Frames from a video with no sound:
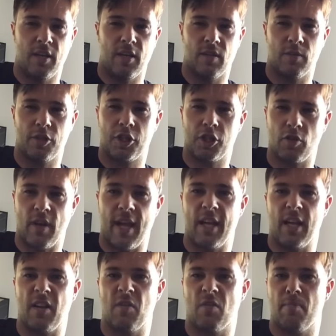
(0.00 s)
you know
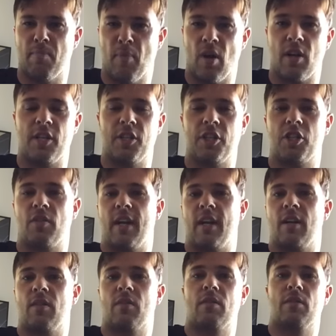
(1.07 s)
shredding or modern
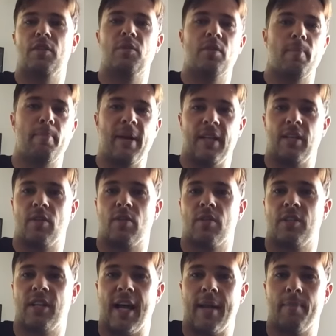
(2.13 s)
shredding or Nuno
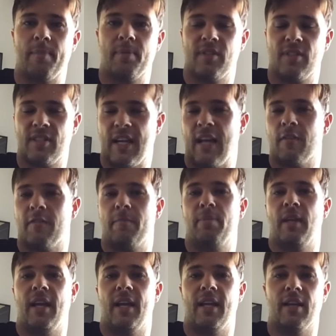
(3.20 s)
Bettencourt type style of
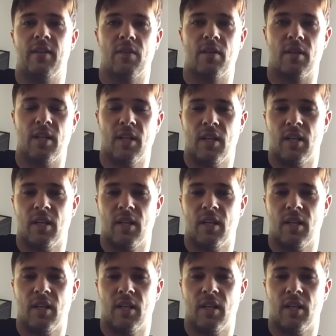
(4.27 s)
playing or